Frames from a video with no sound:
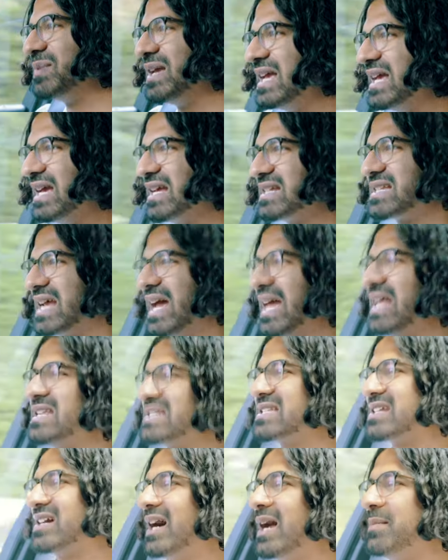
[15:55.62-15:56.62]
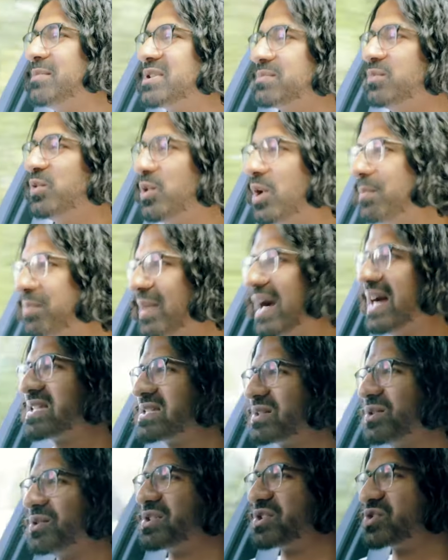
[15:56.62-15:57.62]
be ten times more
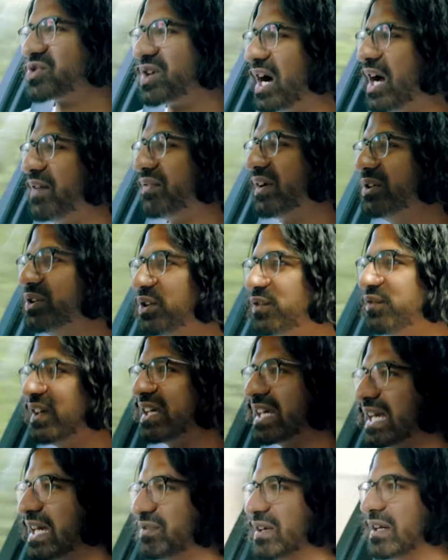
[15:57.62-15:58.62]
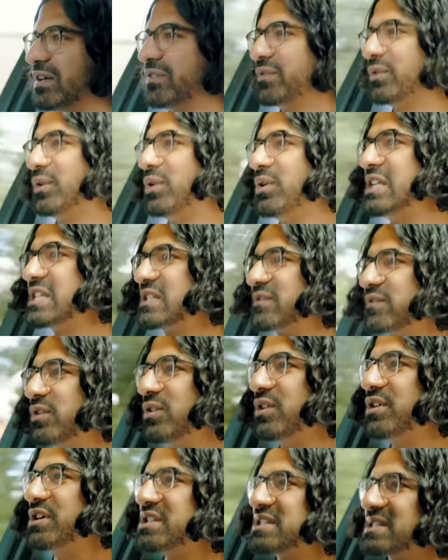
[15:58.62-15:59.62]
impractical to drive, and you'd forgive it for all its
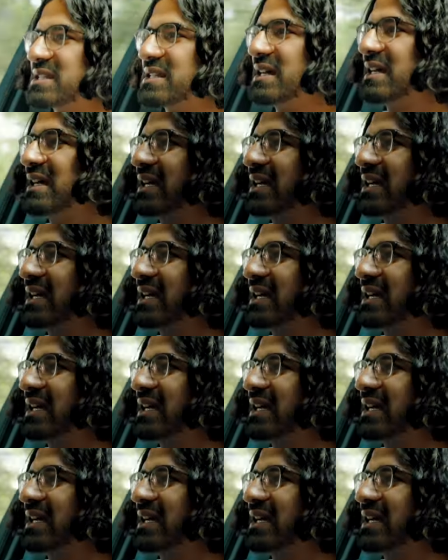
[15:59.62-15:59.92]
flaws